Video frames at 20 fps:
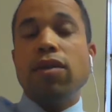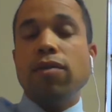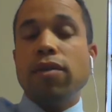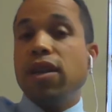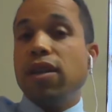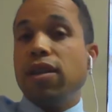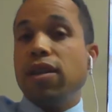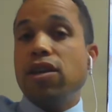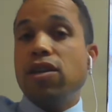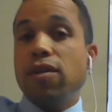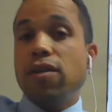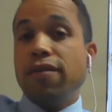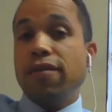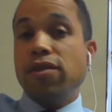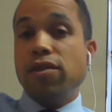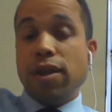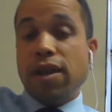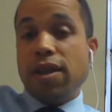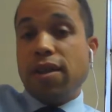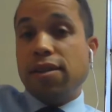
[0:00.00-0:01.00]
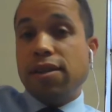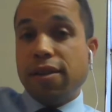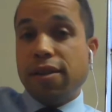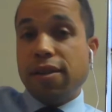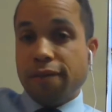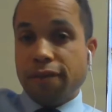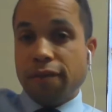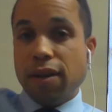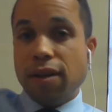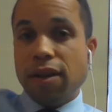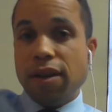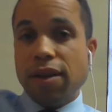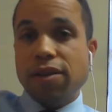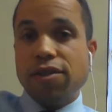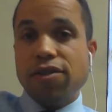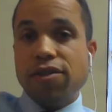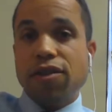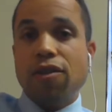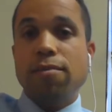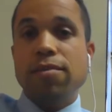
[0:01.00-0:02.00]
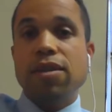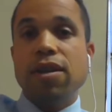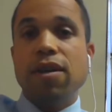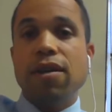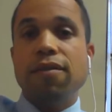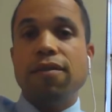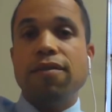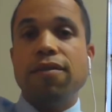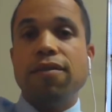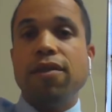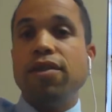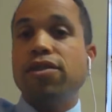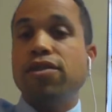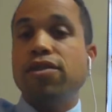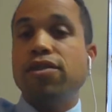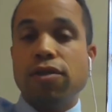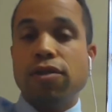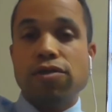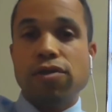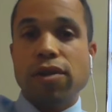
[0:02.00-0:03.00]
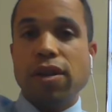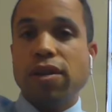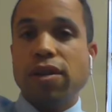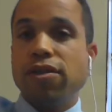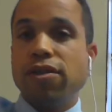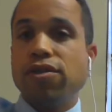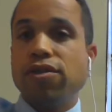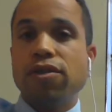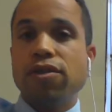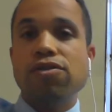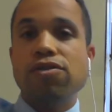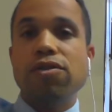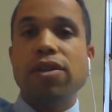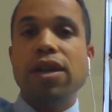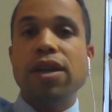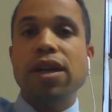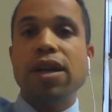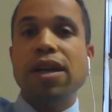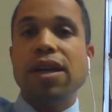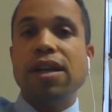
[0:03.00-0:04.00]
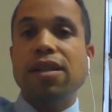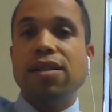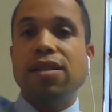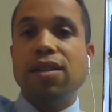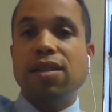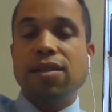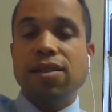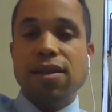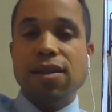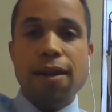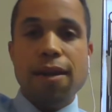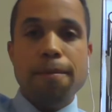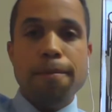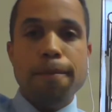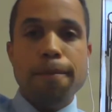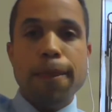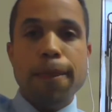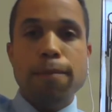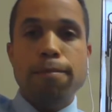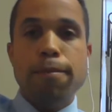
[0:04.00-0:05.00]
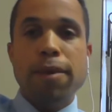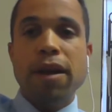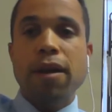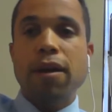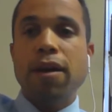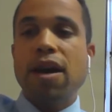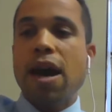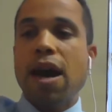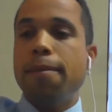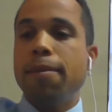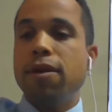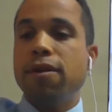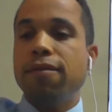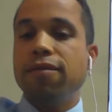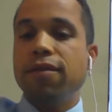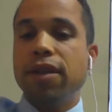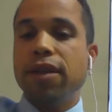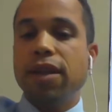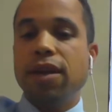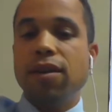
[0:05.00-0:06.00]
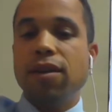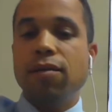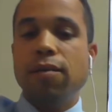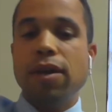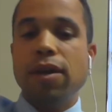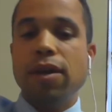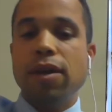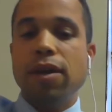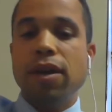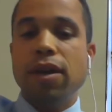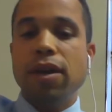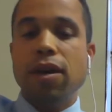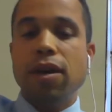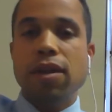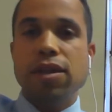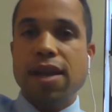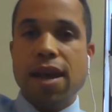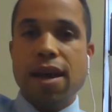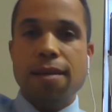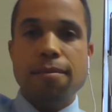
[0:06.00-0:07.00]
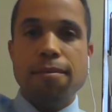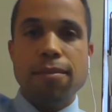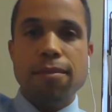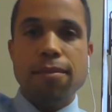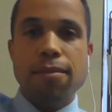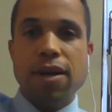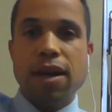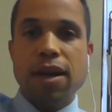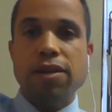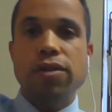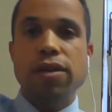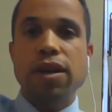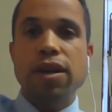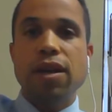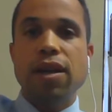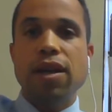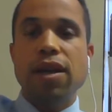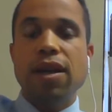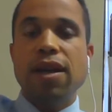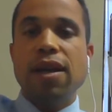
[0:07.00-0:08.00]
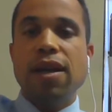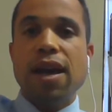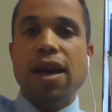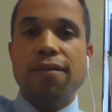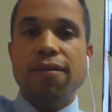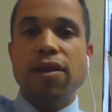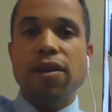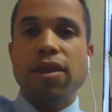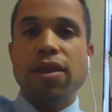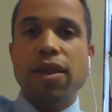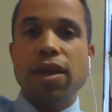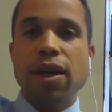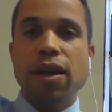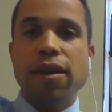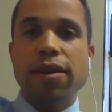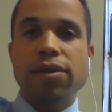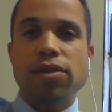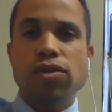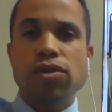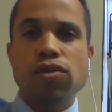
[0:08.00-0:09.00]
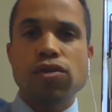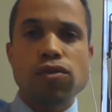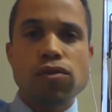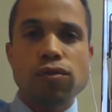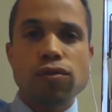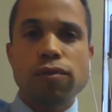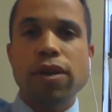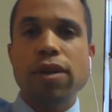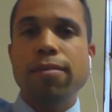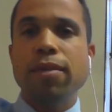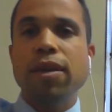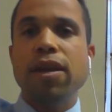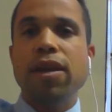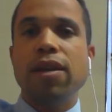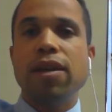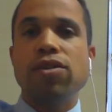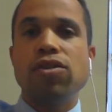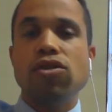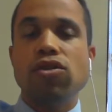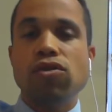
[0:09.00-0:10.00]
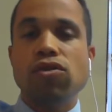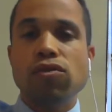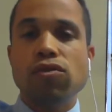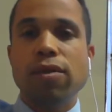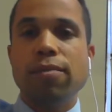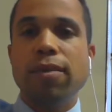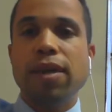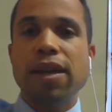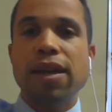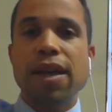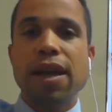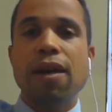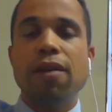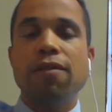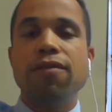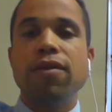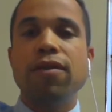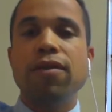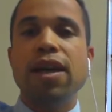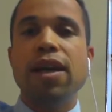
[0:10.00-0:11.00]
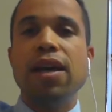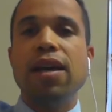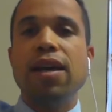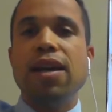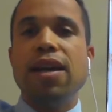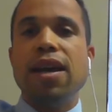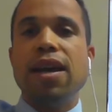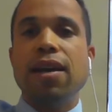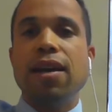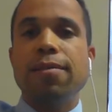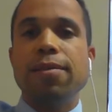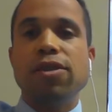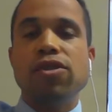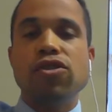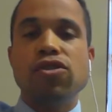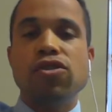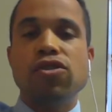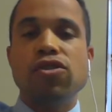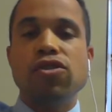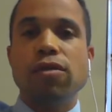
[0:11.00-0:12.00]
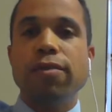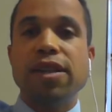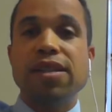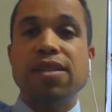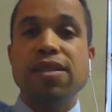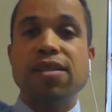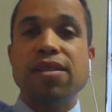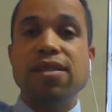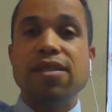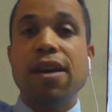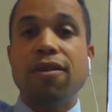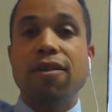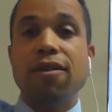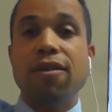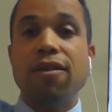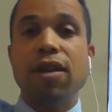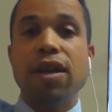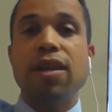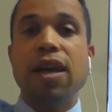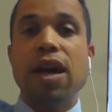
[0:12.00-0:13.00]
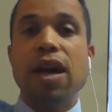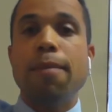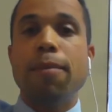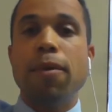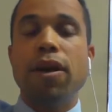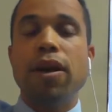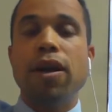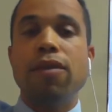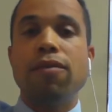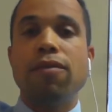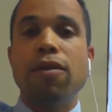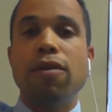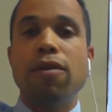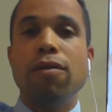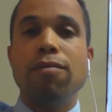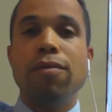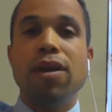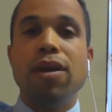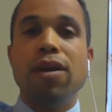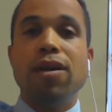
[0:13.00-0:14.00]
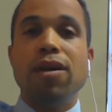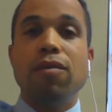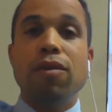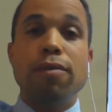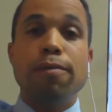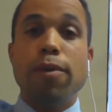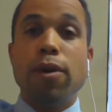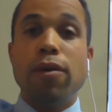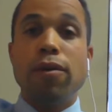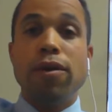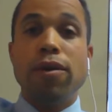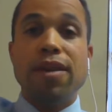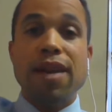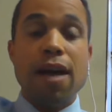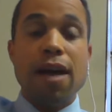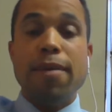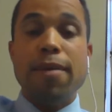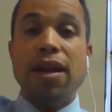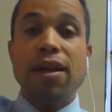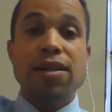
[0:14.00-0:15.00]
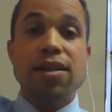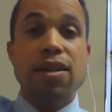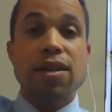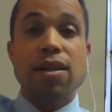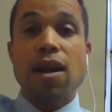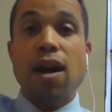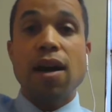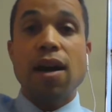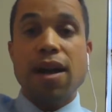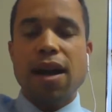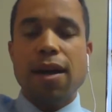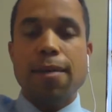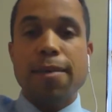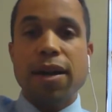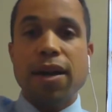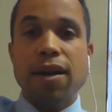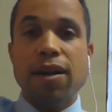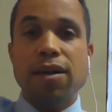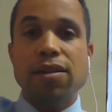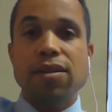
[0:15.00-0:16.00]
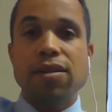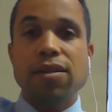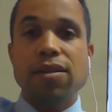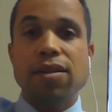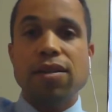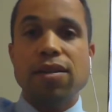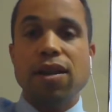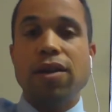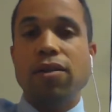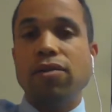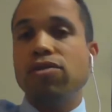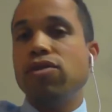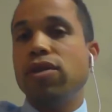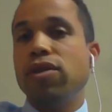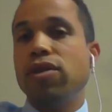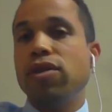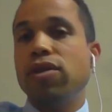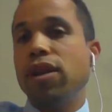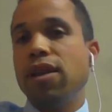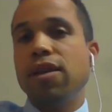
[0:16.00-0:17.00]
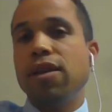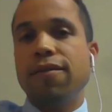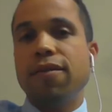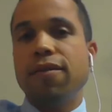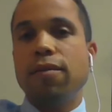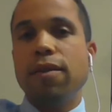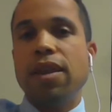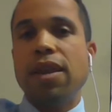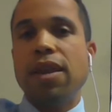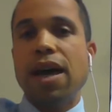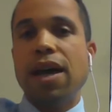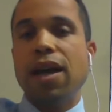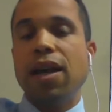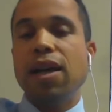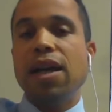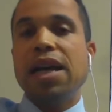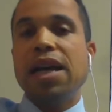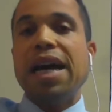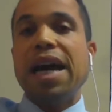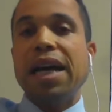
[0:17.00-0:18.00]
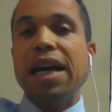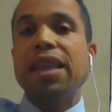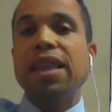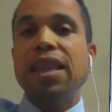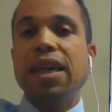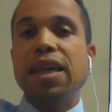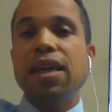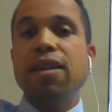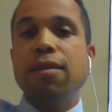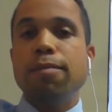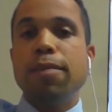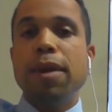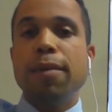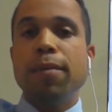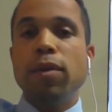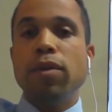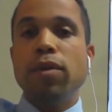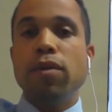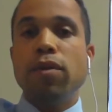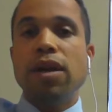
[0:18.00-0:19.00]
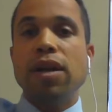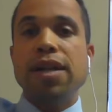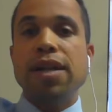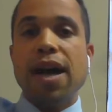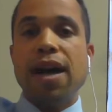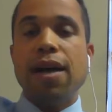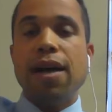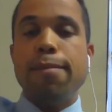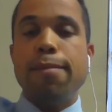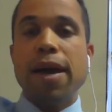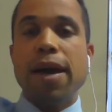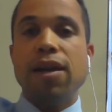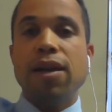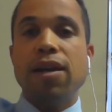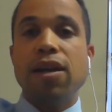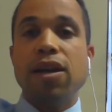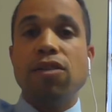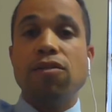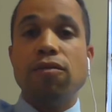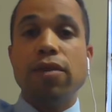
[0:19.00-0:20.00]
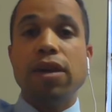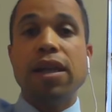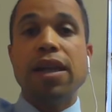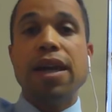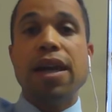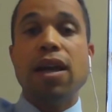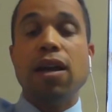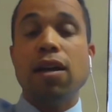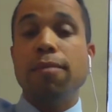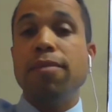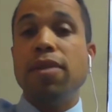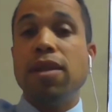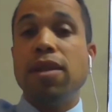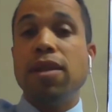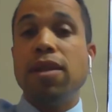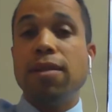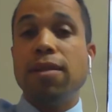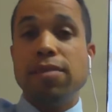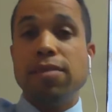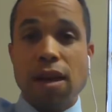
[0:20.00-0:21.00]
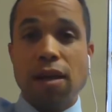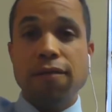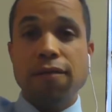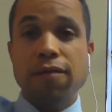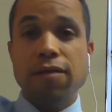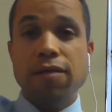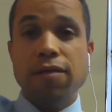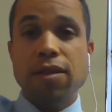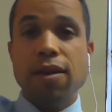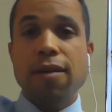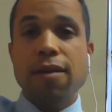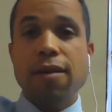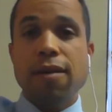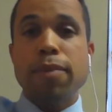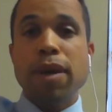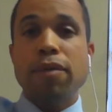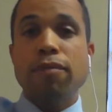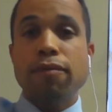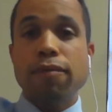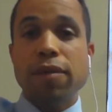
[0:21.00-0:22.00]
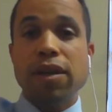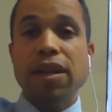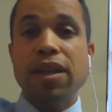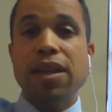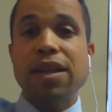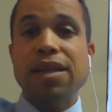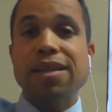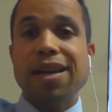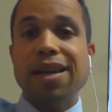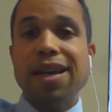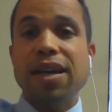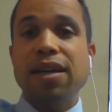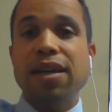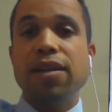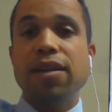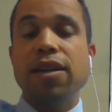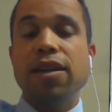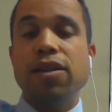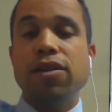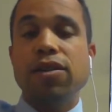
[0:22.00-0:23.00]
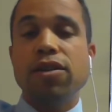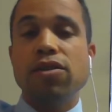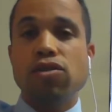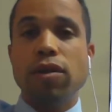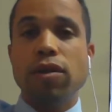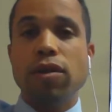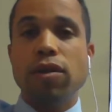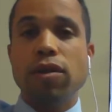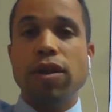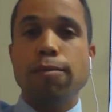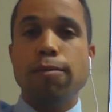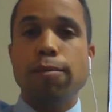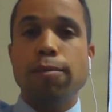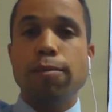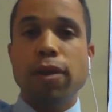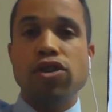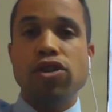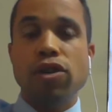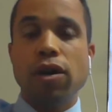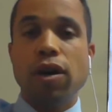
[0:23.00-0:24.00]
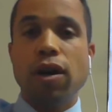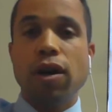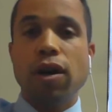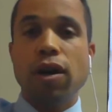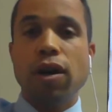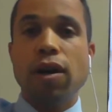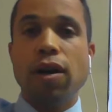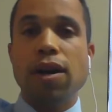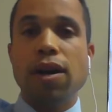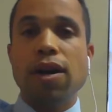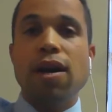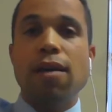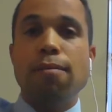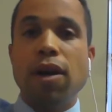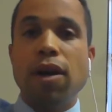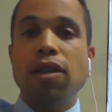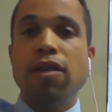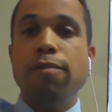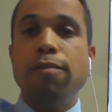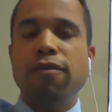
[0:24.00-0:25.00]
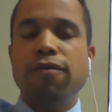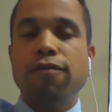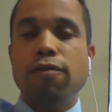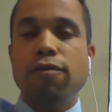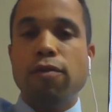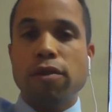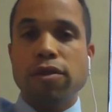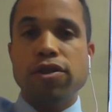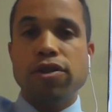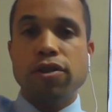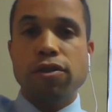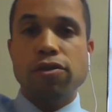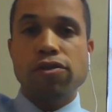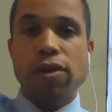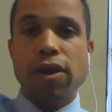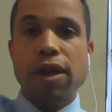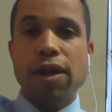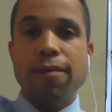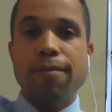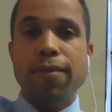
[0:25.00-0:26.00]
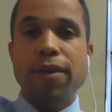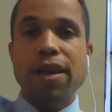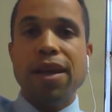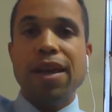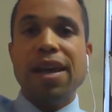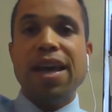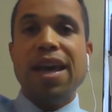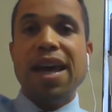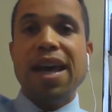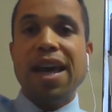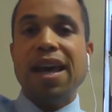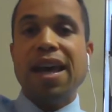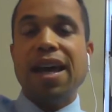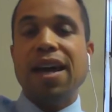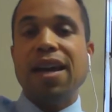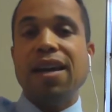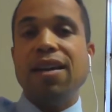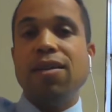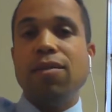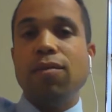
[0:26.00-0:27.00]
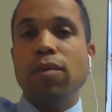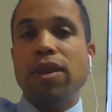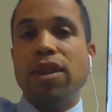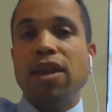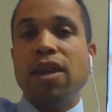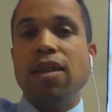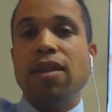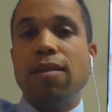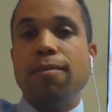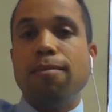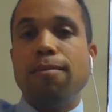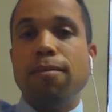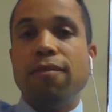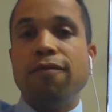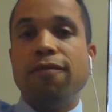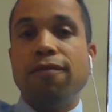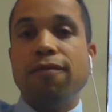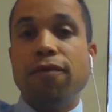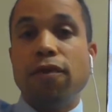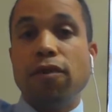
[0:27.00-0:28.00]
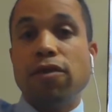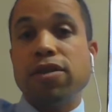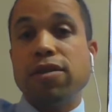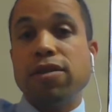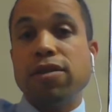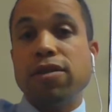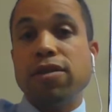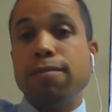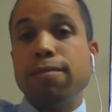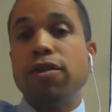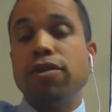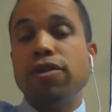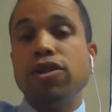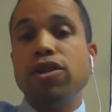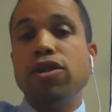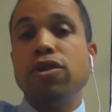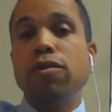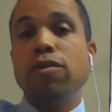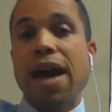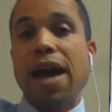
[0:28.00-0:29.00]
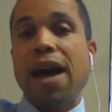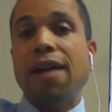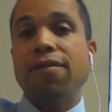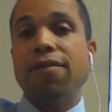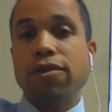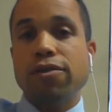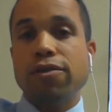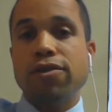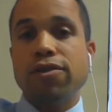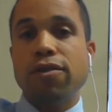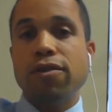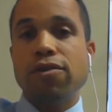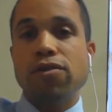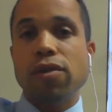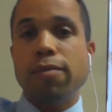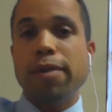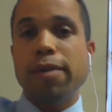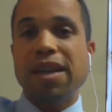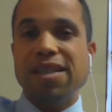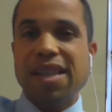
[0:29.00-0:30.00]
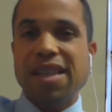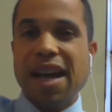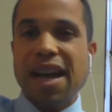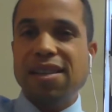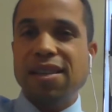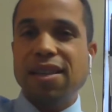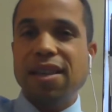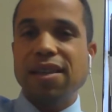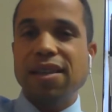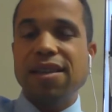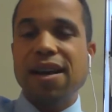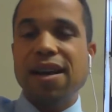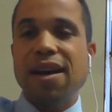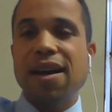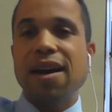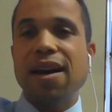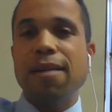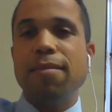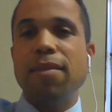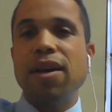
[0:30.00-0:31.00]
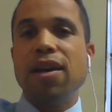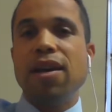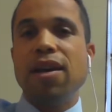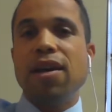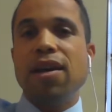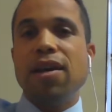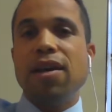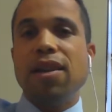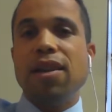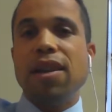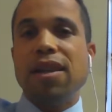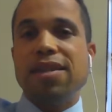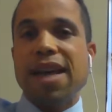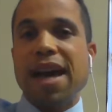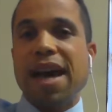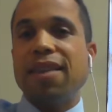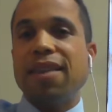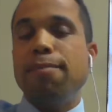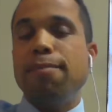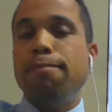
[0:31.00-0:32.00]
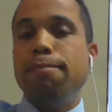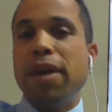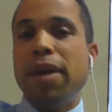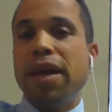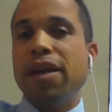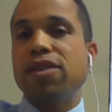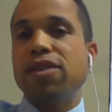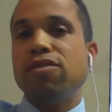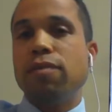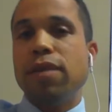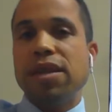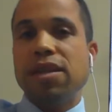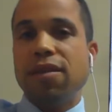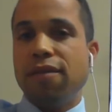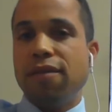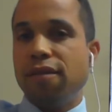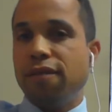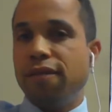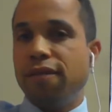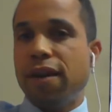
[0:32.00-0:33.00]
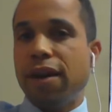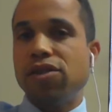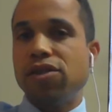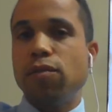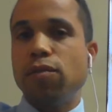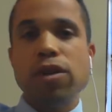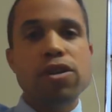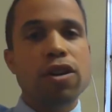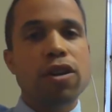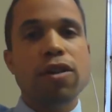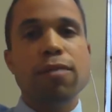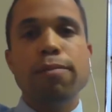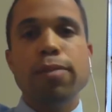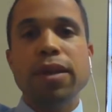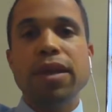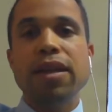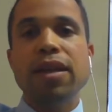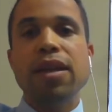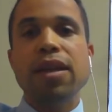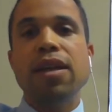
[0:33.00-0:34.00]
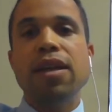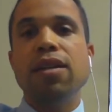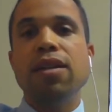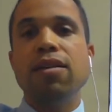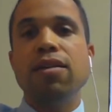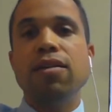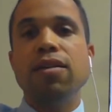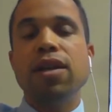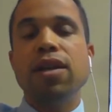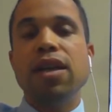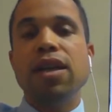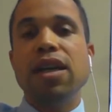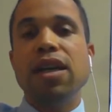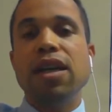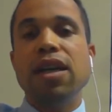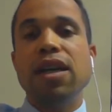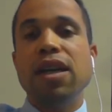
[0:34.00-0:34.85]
I don't think that you have to do anything different in terms of the surgery. The surgery is the same. Perioperatively, we are the same. I treat everything extremely, extremely carefully, and I'm extremely sterile in the operating room with both diabetics and non-diabetics. You know, I don't treat anything different with that. I think that people who are diabetic can really help themselves by really tightly controlling their blood sugar a month before surgery and within the first month or two after surgery, because that's the time that's at the biggest risk of infection. Once you're completely healed,